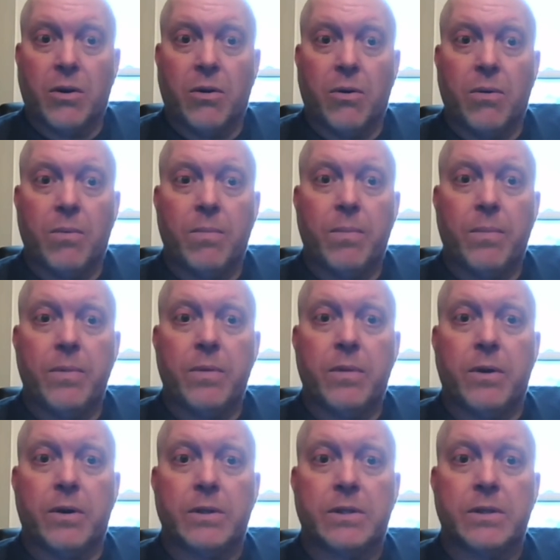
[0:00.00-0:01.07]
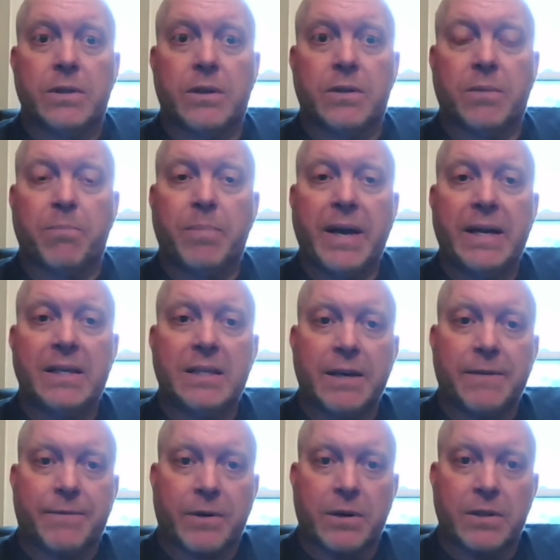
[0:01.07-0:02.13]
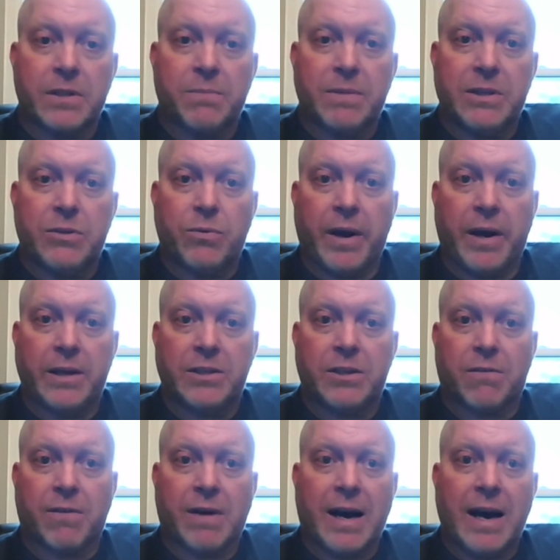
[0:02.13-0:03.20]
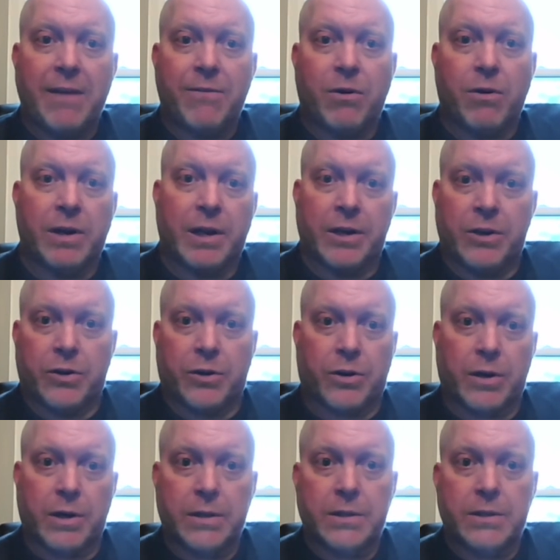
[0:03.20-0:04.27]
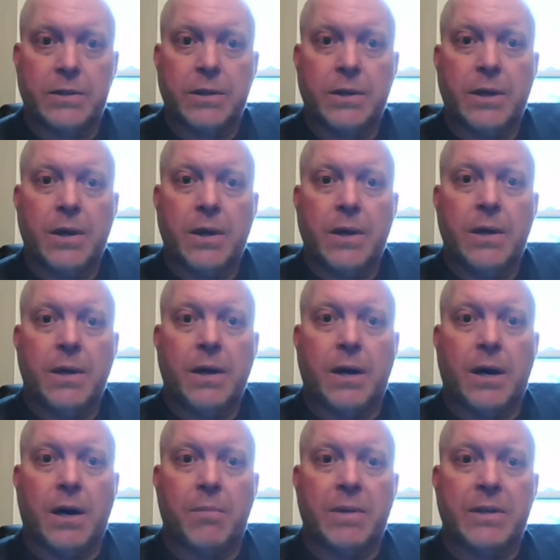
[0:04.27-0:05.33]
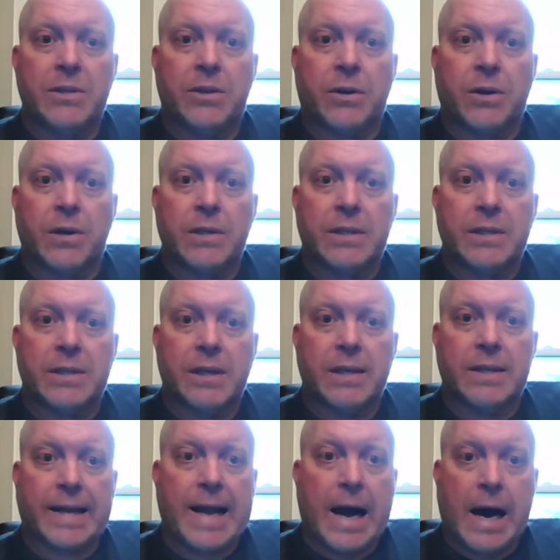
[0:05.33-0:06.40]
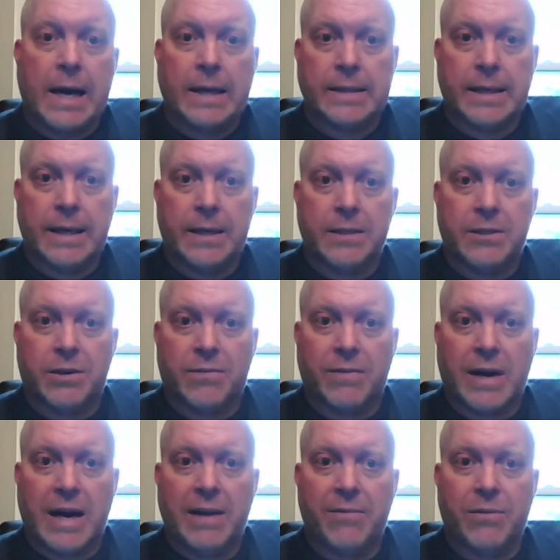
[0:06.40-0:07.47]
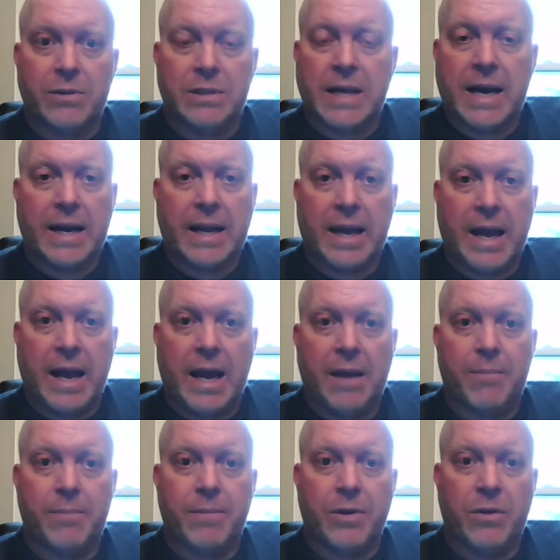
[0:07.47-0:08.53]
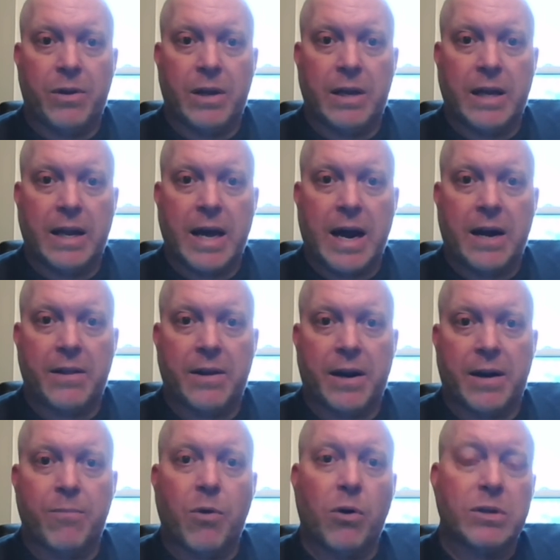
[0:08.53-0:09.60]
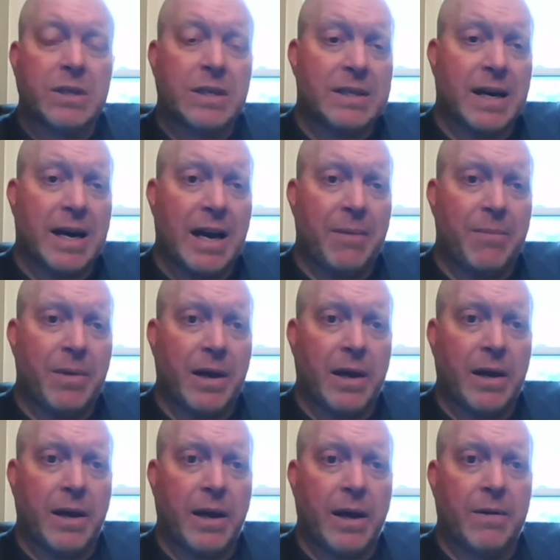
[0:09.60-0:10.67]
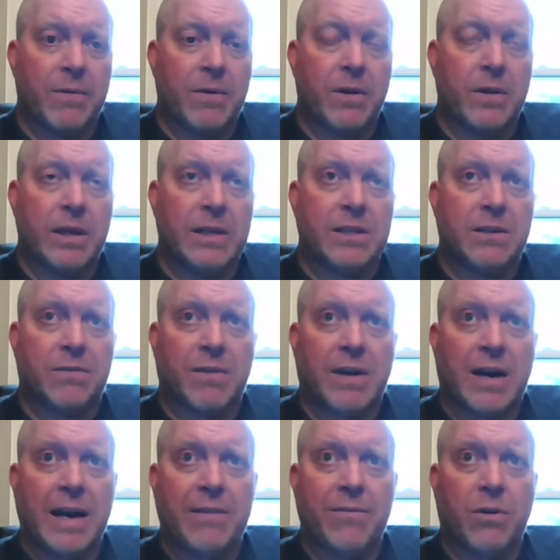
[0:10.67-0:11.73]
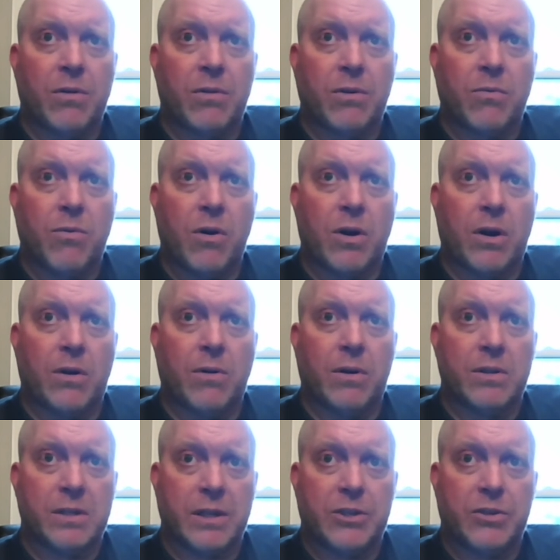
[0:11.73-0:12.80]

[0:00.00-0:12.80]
So there's there's a big difference between survival and endurance. Um, endurance is, is a contest. Survival is not a game. You need to get out of there. And most of the time, in, in these survival quote